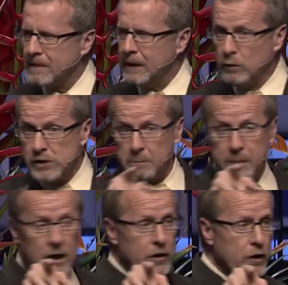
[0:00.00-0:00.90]
It was
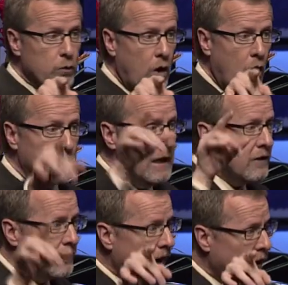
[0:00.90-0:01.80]
imperial Rome.
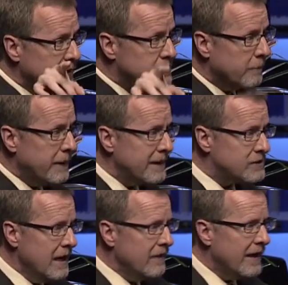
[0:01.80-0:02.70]
There is the
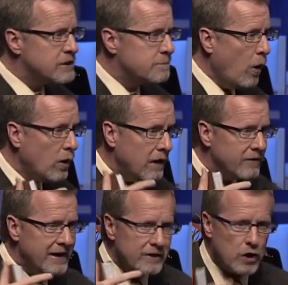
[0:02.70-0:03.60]
beast. They spoke
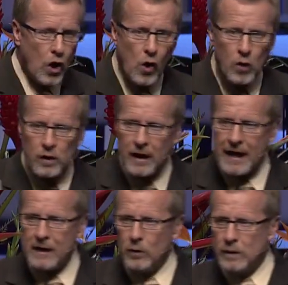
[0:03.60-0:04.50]
of it in code
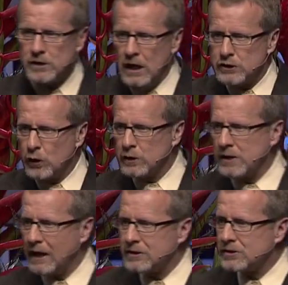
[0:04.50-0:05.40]
language so as
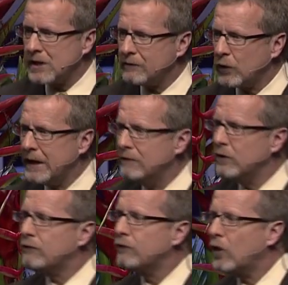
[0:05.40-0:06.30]
not to suffer
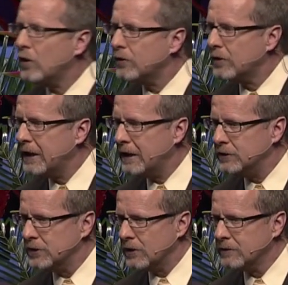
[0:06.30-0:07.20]
even further
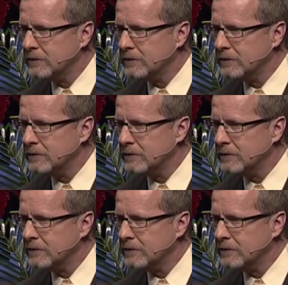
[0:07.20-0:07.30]
danger.